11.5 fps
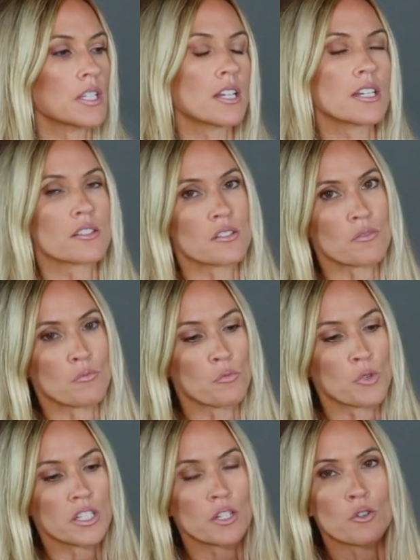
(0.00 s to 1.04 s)
but it is
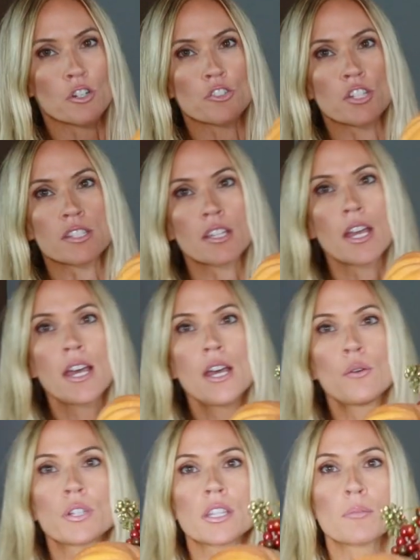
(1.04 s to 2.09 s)
really gorgeous
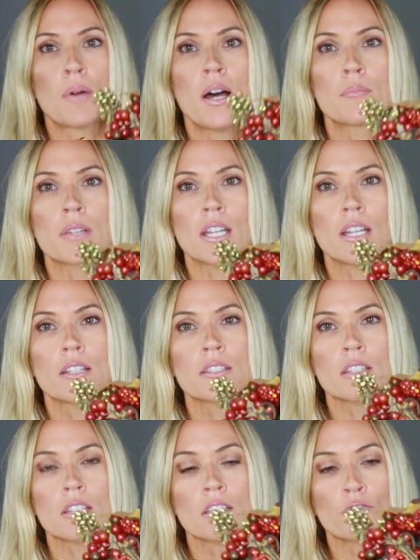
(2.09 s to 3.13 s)
with the pumpkins
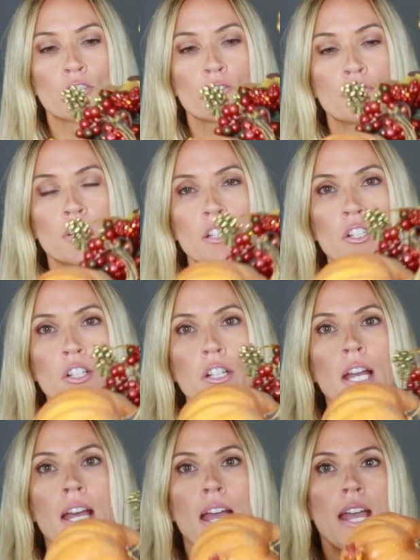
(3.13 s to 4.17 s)
and the different filler.
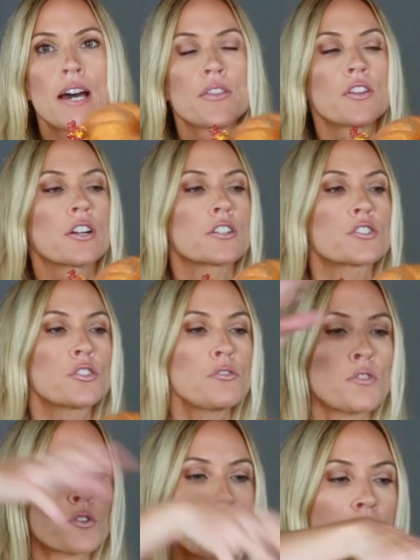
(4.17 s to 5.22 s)
And there are 2
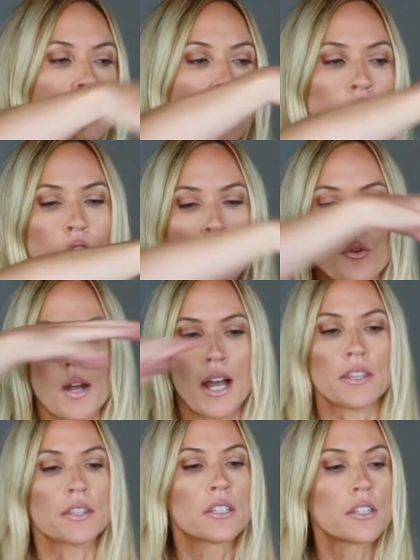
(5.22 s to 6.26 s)
votives that go
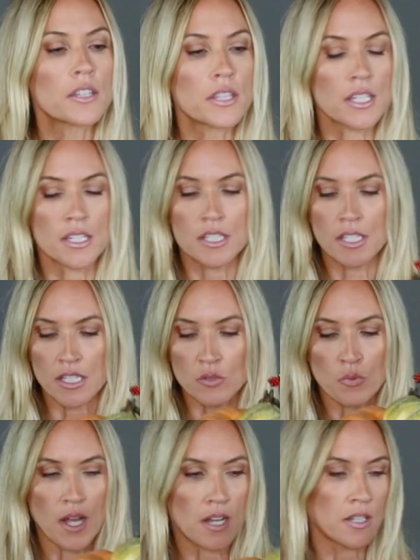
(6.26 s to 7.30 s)
on this as
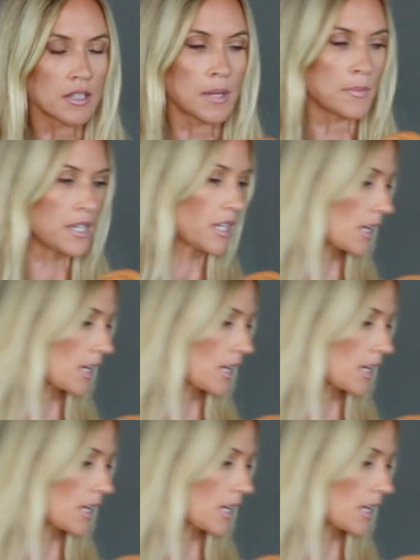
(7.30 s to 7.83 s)
well. Let me